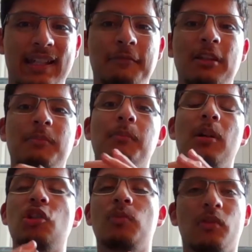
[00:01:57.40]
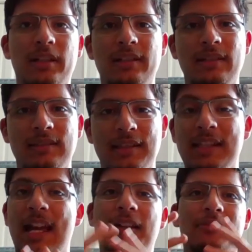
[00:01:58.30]
with much more ease than
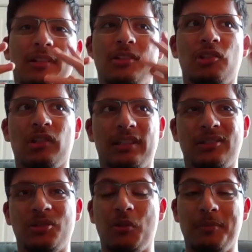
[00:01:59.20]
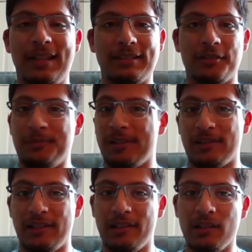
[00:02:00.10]
the average stonemason or
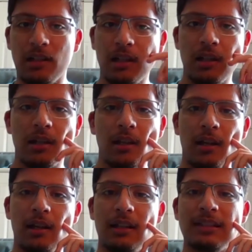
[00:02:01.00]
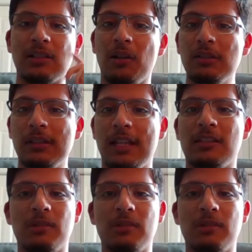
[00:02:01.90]
bricklayer. This also gave them an